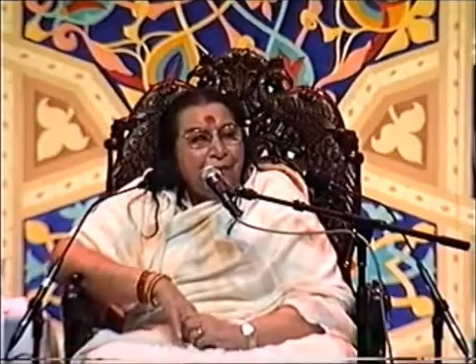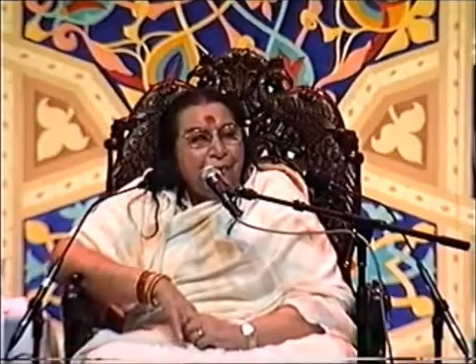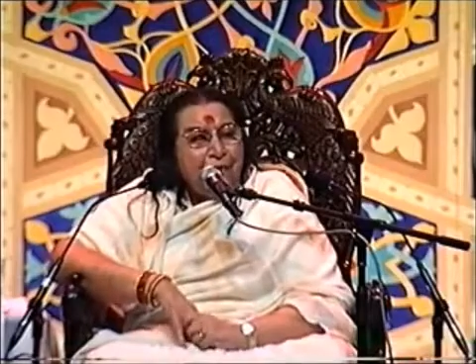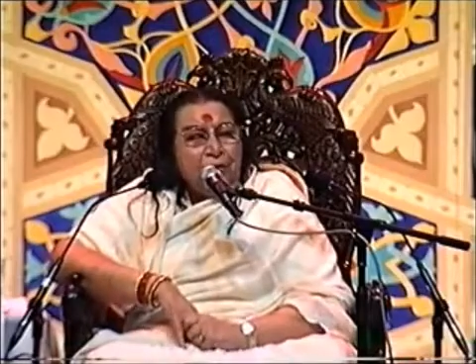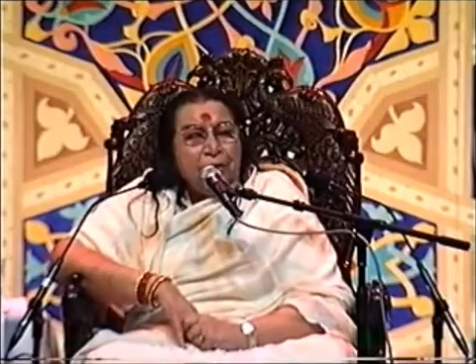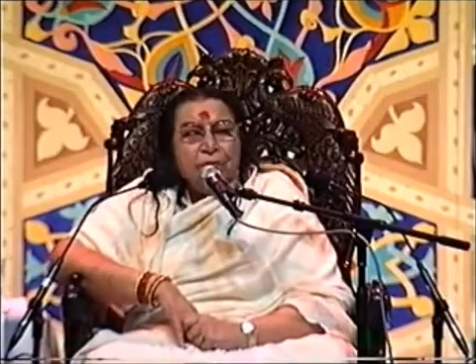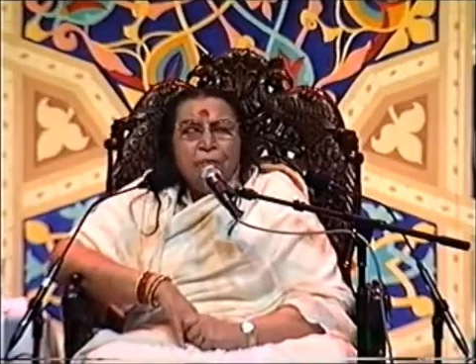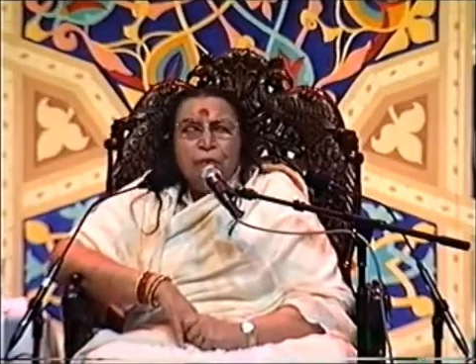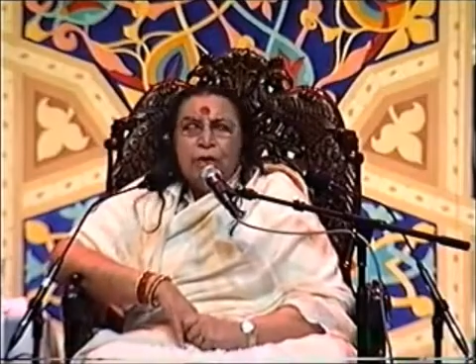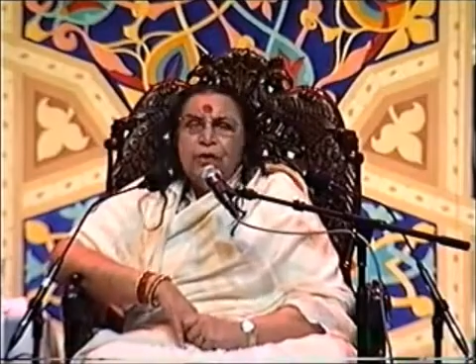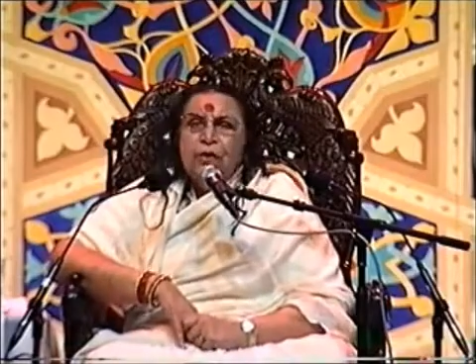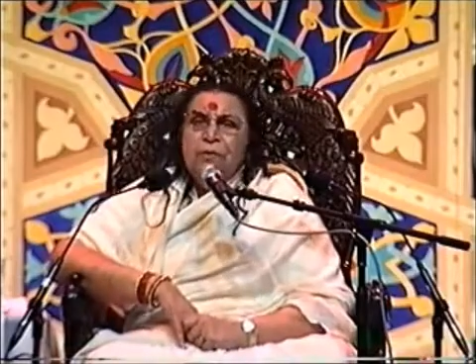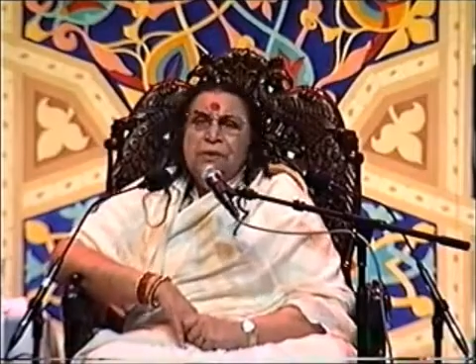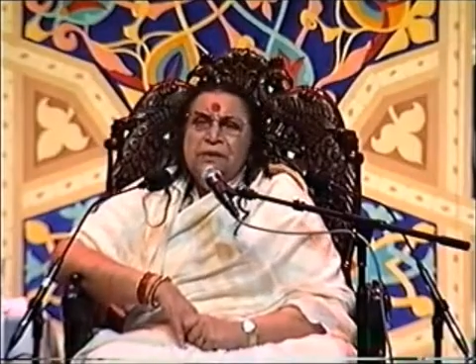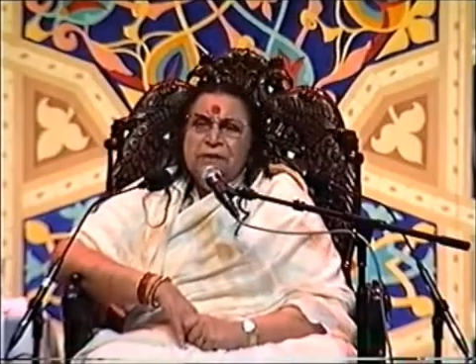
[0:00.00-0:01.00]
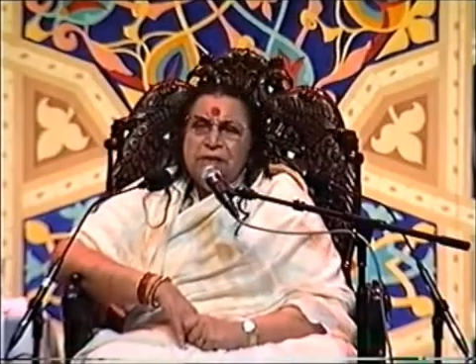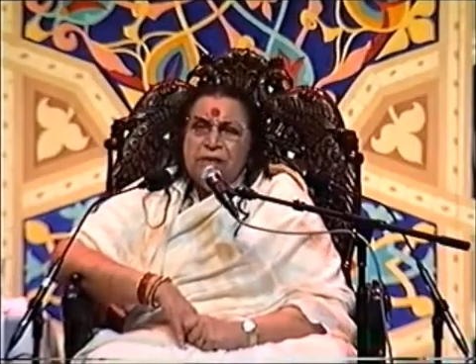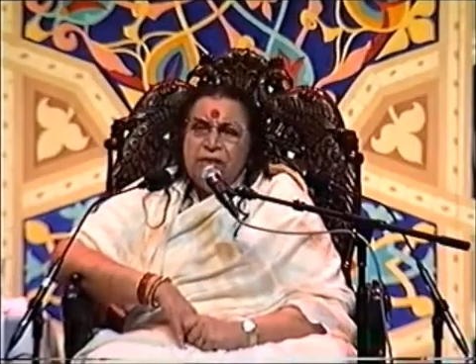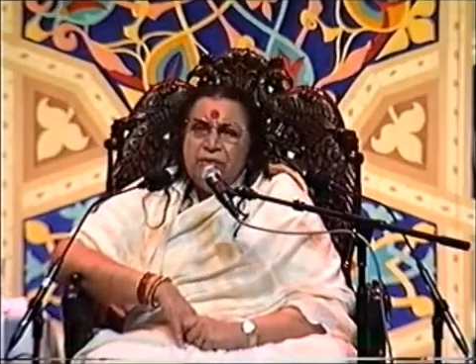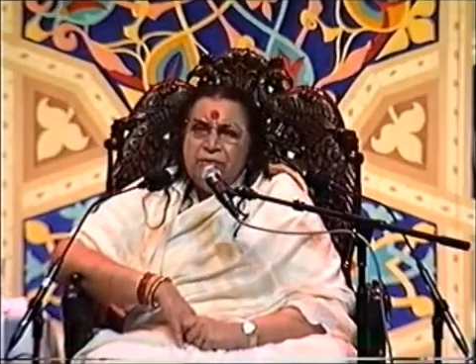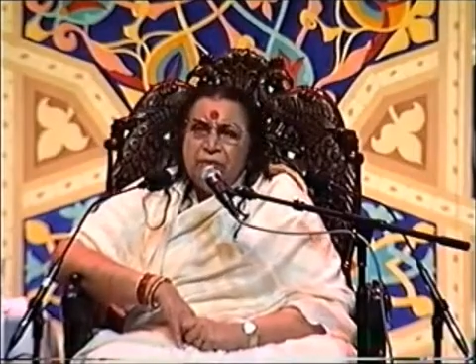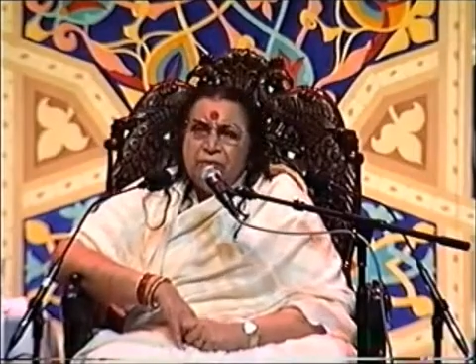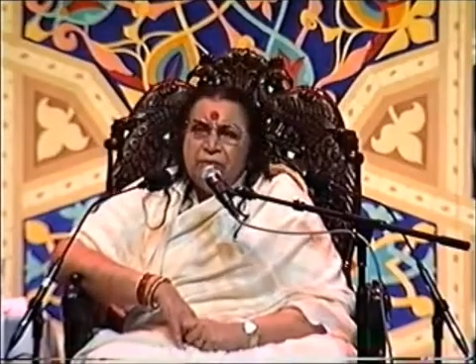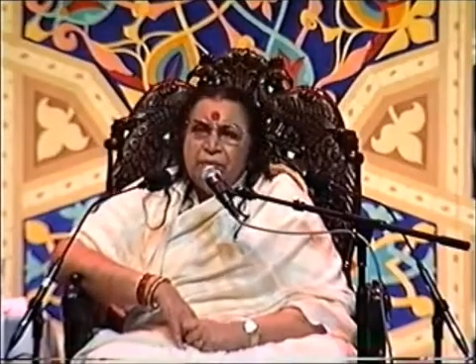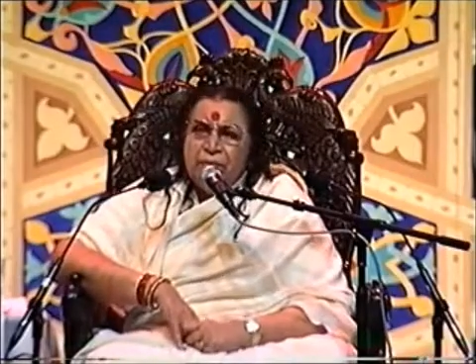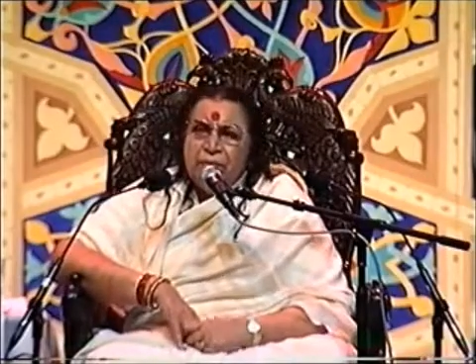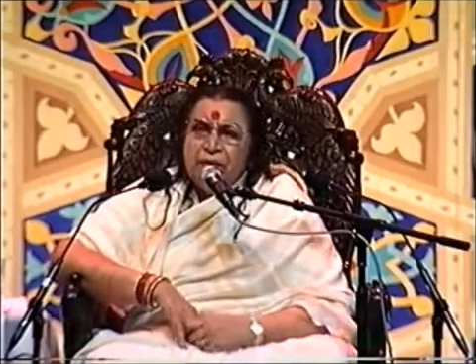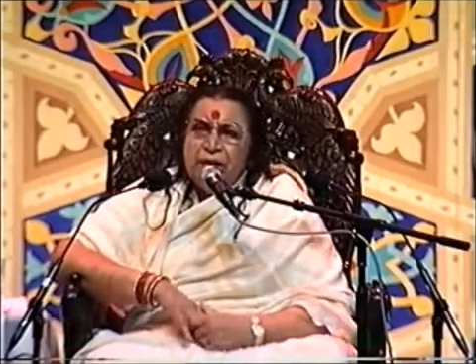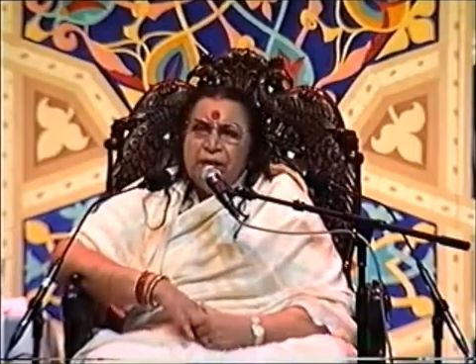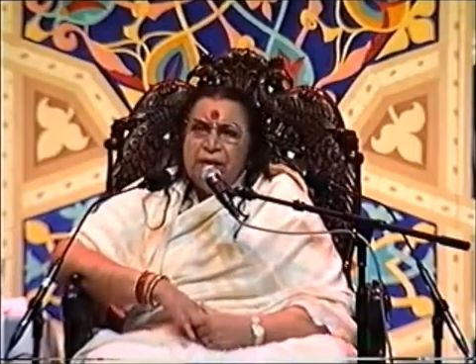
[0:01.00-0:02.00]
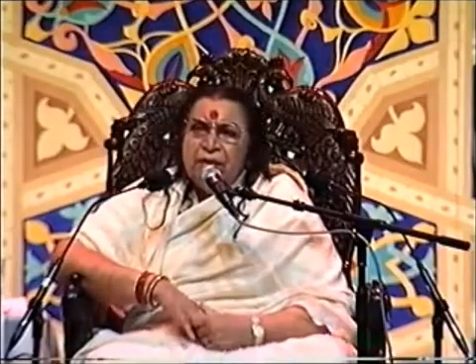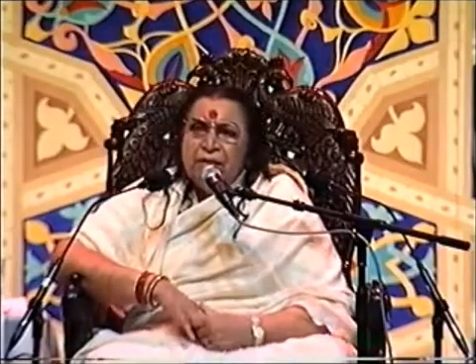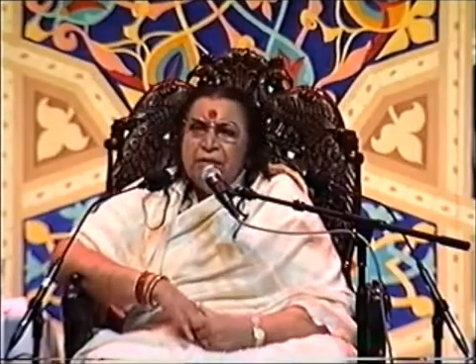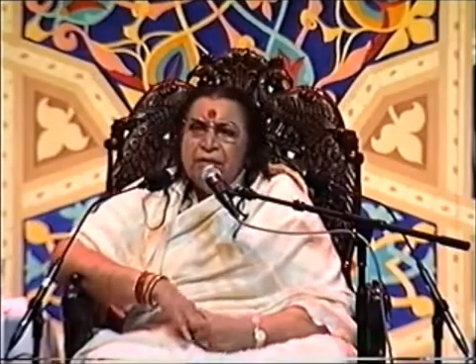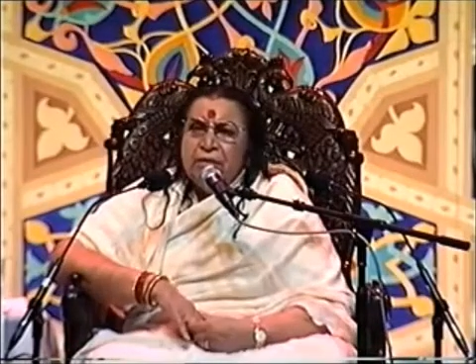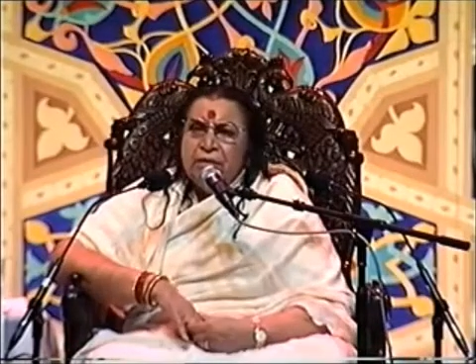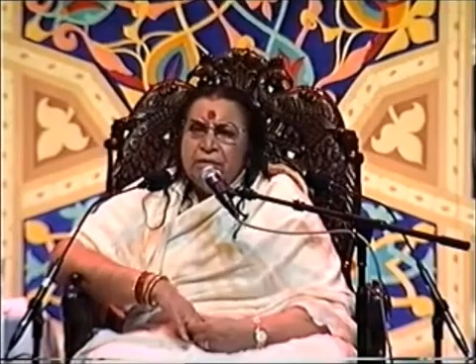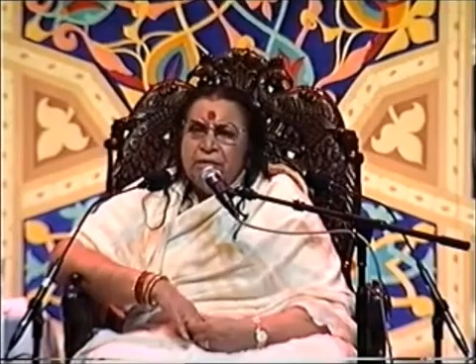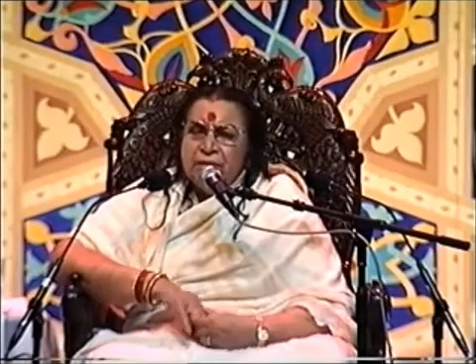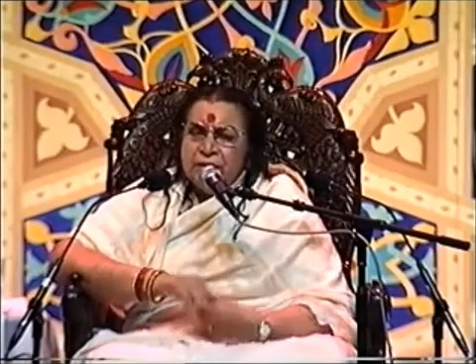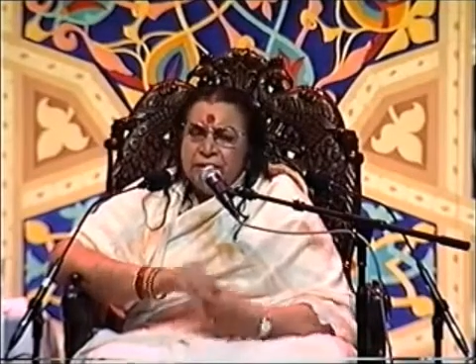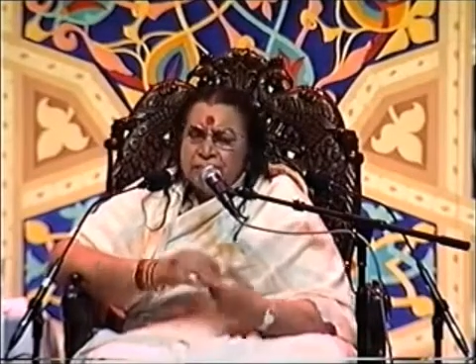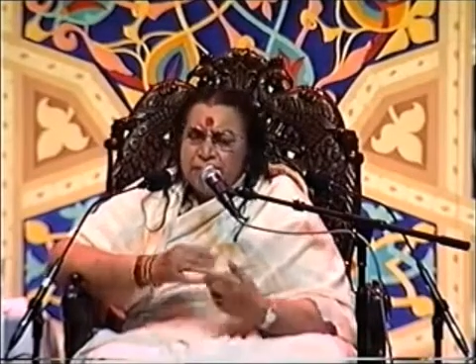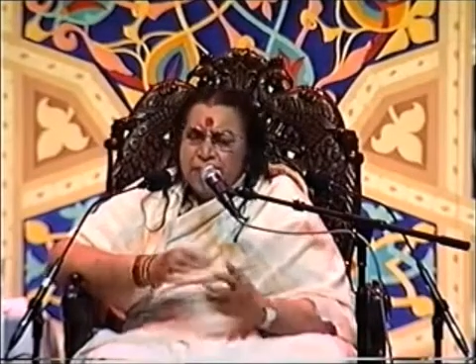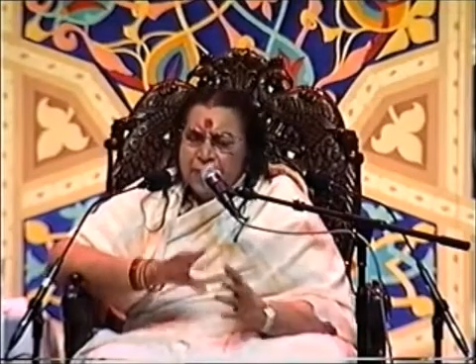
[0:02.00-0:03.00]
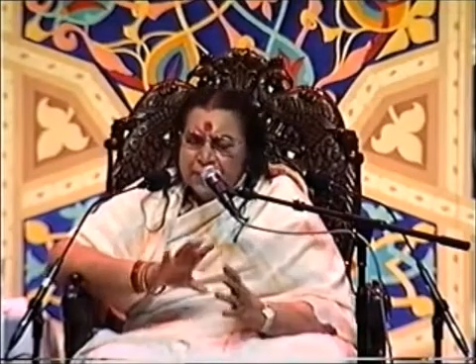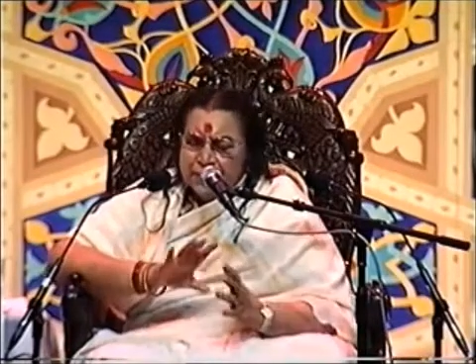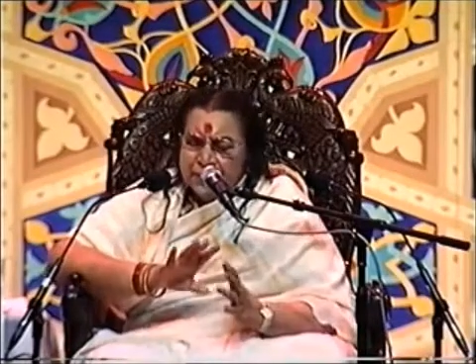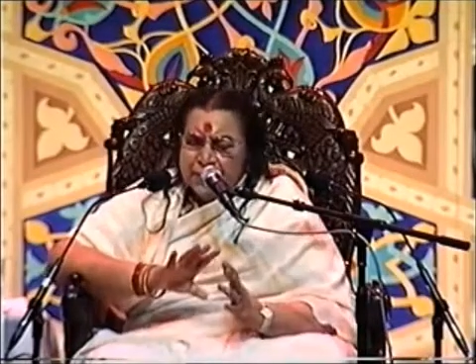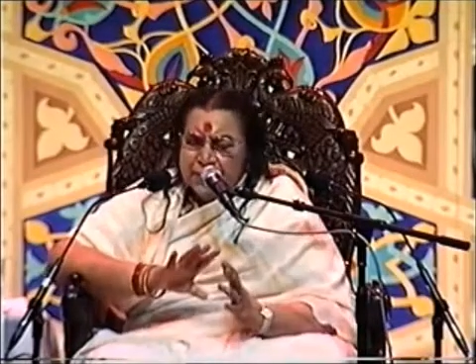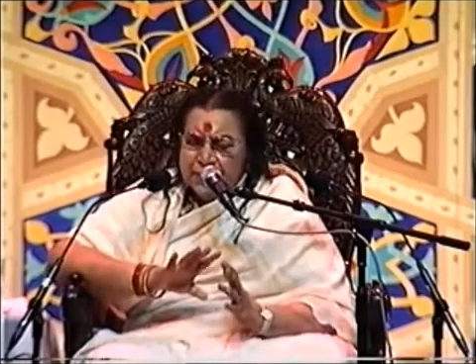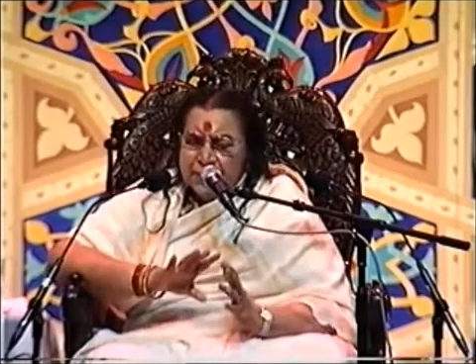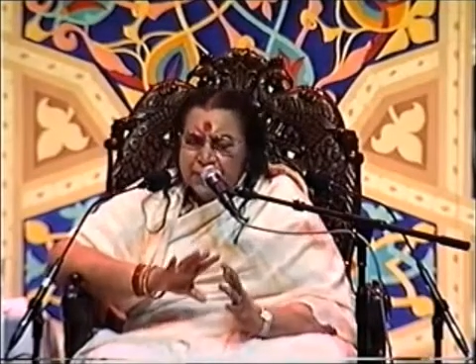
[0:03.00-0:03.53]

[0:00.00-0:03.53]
because whatever mistake you have committed is past.